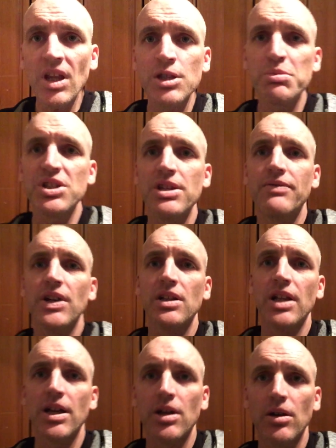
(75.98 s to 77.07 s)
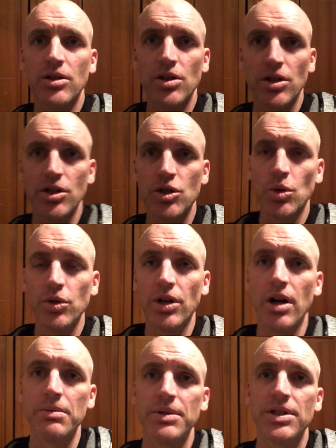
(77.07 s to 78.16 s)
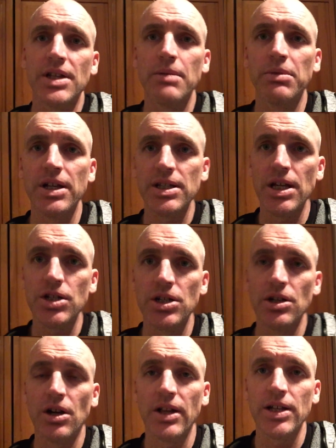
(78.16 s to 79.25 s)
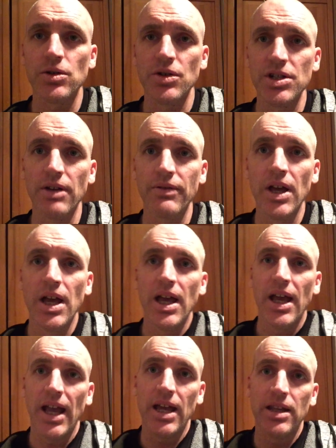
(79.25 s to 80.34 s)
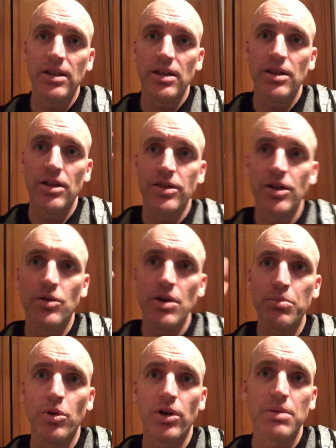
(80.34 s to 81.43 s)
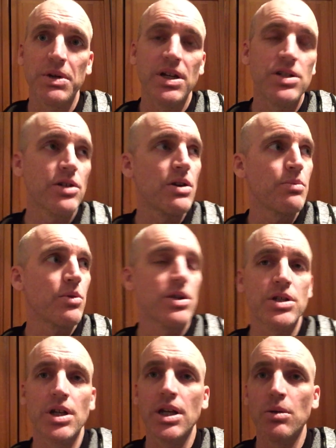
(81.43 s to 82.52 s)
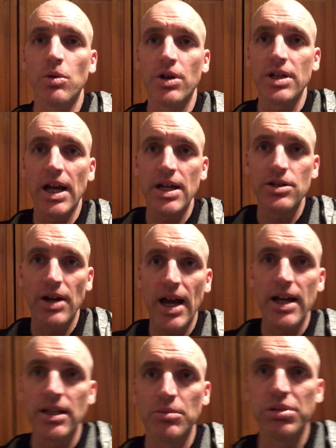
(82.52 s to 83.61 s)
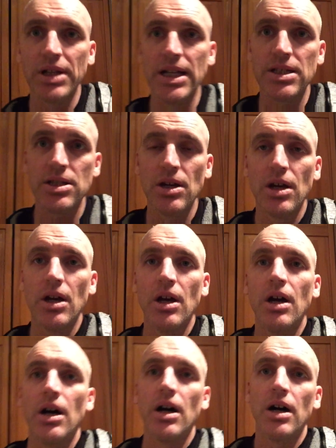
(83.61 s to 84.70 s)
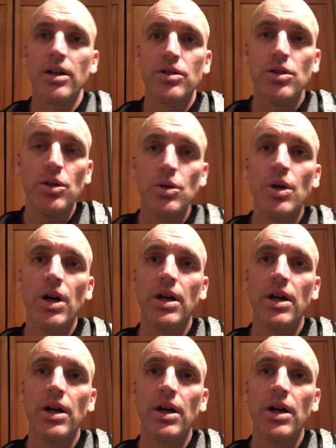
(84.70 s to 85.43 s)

specific like shoulder arm stabilization and all that sort of stuff, and the grip work, because your grip work is going to get worked as you're adding the plates to